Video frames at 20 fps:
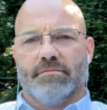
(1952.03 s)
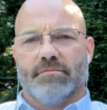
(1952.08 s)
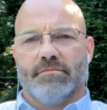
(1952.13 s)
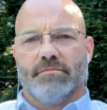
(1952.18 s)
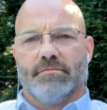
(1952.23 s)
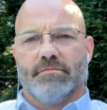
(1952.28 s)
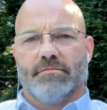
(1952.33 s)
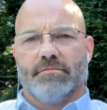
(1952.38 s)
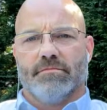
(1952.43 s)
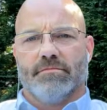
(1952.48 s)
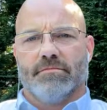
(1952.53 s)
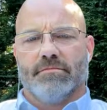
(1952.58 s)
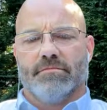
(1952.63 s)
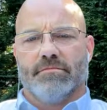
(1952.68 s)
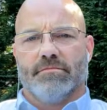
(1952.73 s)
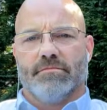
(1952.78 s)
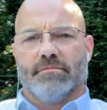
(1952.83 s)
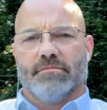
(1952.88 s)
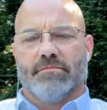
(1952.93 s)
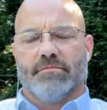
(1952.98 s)

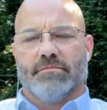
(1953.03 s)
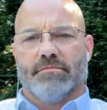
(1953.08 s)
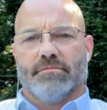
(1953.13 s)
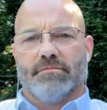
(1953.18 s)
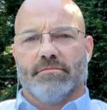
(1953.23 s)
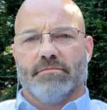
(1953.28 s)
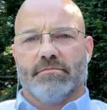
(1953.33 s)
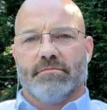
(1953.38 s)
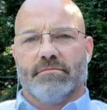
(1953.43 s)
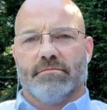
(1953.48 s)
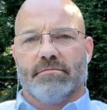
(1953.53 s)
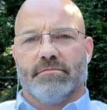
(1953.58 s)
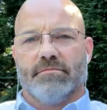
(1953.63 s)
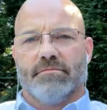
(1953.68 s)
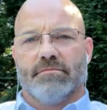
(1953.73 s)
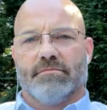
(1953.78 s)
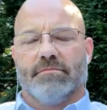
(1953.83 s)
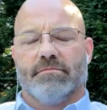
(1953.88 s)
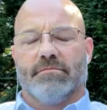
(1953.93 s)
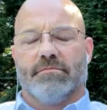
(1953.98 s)

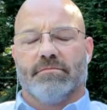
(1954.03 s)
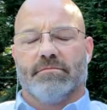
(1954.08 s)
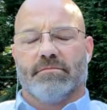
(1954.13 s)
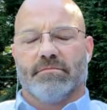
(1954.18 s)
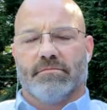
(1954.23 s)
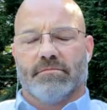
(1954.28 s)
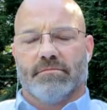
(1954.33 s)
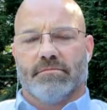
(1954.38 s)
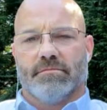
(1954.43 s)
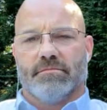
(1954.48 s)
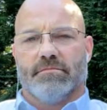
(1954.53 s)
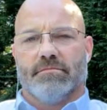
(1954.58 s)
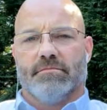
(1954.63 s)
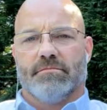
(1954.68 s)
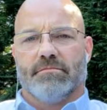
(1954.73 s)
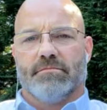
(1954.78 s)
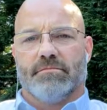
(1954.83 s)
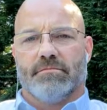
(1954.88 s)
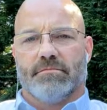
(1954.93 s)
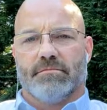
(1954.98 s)

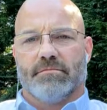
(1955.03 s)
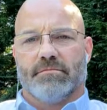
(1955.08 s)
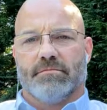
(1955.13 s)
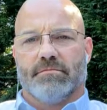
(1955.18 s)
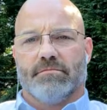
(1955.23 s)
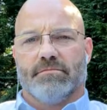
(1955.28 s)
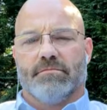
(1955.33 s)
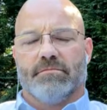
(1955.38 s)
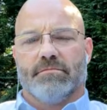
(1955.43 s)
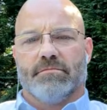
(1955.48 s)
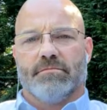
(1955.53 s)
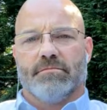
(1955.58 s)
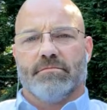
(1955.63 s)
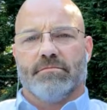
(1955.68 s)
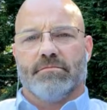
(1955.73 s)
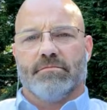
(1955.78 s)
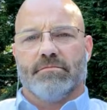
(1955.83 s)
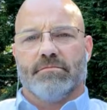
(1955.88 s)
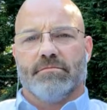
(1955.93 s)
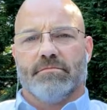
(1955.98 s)

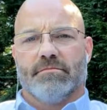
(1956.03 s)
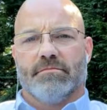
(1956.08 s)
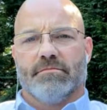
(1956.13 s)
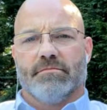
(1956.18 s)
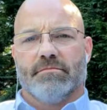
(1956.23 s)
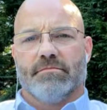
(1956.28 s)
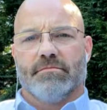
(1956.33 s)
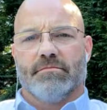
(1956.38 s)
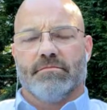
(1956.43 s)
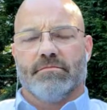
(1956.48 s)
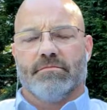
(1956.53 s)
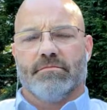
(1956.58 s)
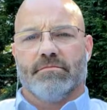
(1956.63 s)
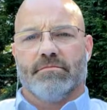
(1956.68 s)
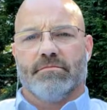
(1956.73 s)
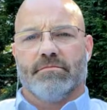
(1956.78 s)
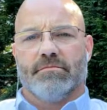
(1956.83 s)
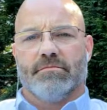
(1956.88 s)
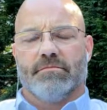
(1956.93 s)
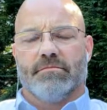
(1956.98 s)

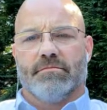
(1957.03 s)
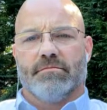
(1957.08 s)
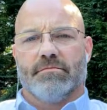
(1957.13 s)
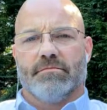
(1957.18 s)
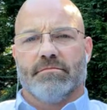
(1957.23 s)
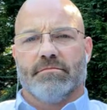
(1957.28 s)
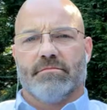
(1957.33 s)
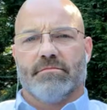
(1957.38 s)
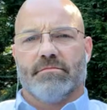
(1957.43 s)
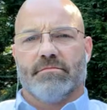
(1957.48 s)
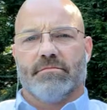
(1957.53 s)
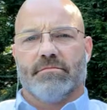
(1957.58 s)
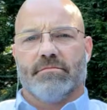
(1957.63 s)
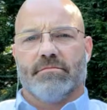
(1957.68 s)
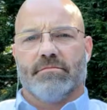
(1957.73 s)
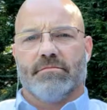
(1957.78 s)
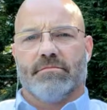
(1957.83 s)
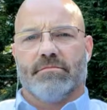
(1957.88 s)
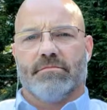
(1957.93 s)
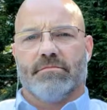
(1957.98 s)

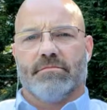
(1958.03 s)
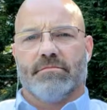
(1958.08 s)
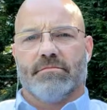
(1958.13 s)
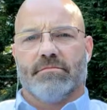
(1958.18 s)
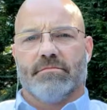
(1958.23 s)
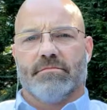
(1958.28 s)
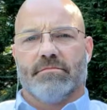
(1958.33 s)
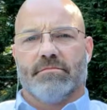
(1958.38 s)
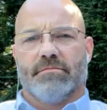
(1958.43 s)
(not speaking)